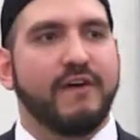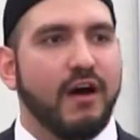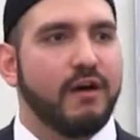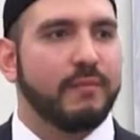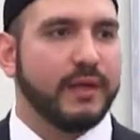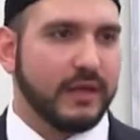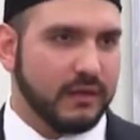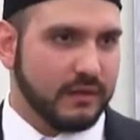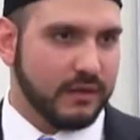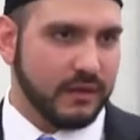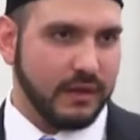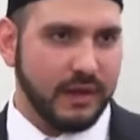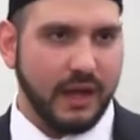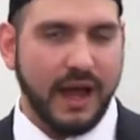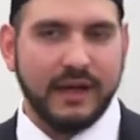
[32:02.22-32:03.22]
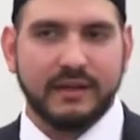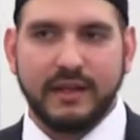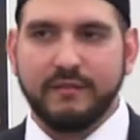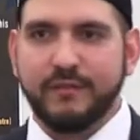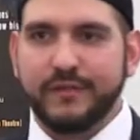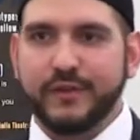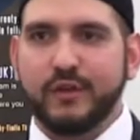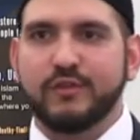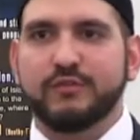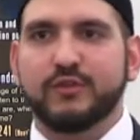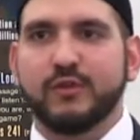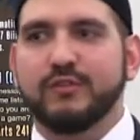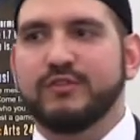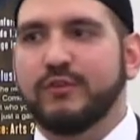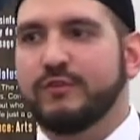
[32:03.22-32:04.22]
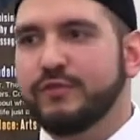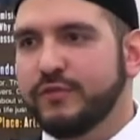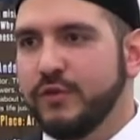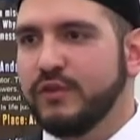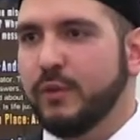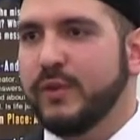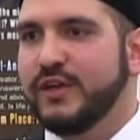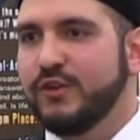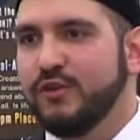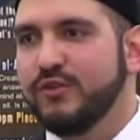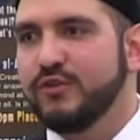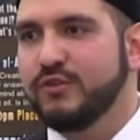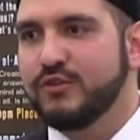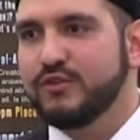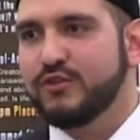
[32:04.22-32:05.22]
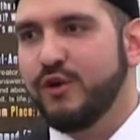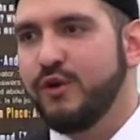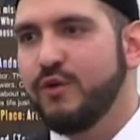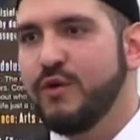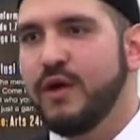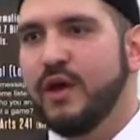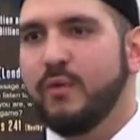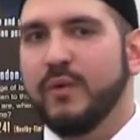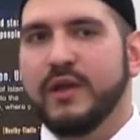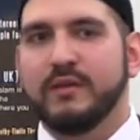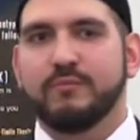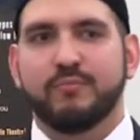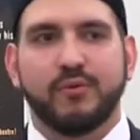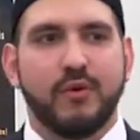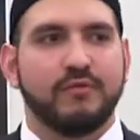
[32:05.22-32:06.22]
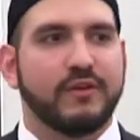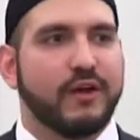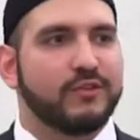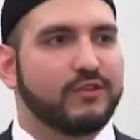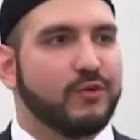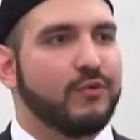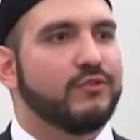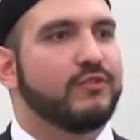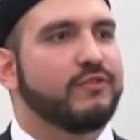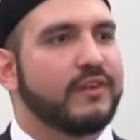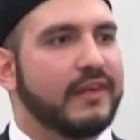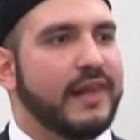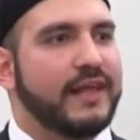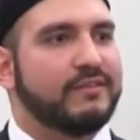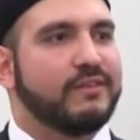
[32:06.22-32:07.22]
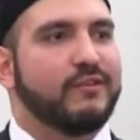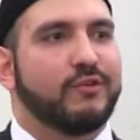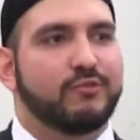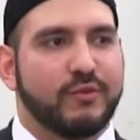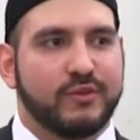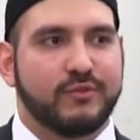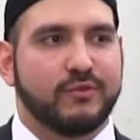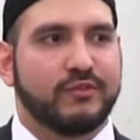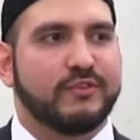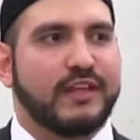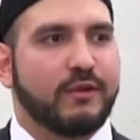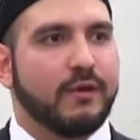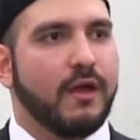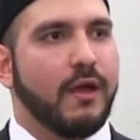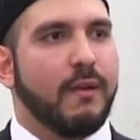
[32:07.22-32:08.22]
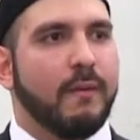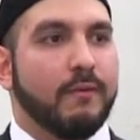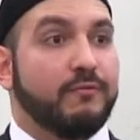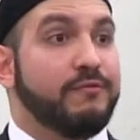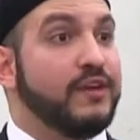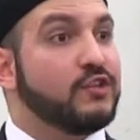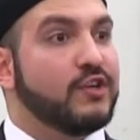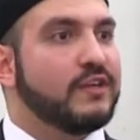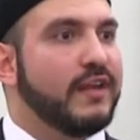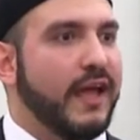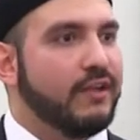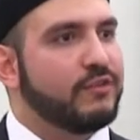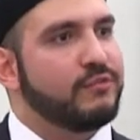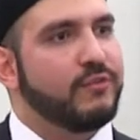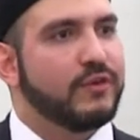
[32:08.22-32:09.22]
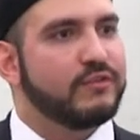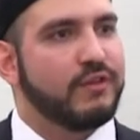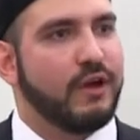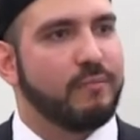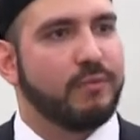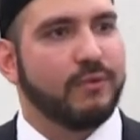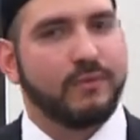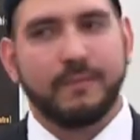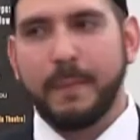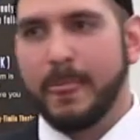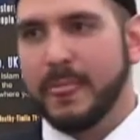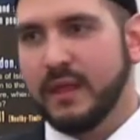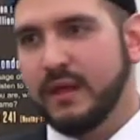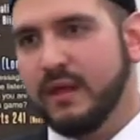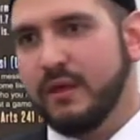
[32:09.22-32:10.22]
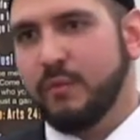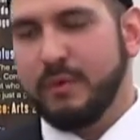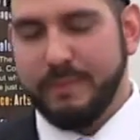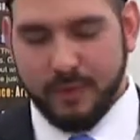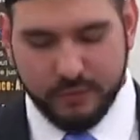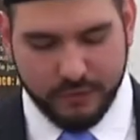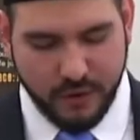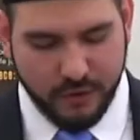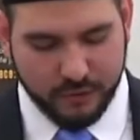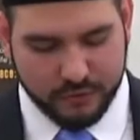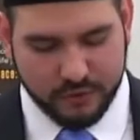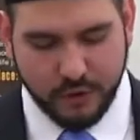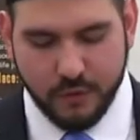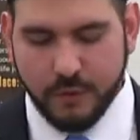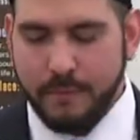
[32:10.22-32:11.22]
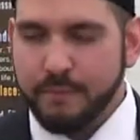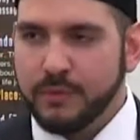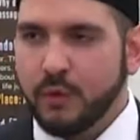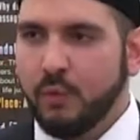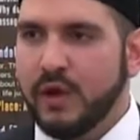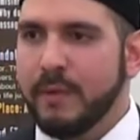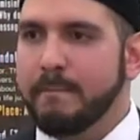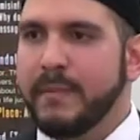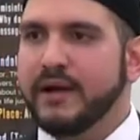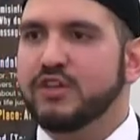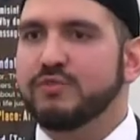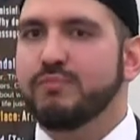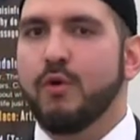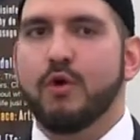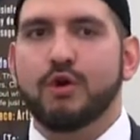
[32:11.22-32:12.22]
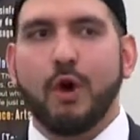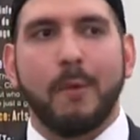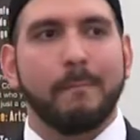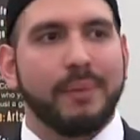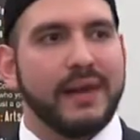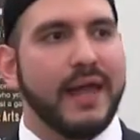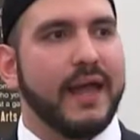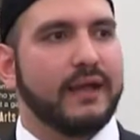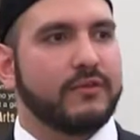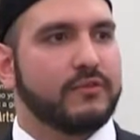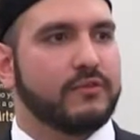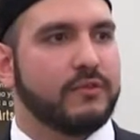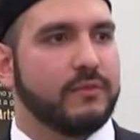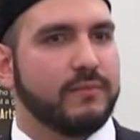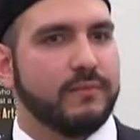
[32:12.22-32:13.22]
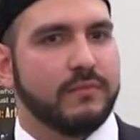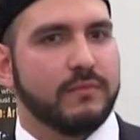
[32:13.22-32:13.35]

farming. And for those sources of food that we couldn't control, we improved our tools of collecting those resources, like fishing nets, for example. We built those. So we are much more complex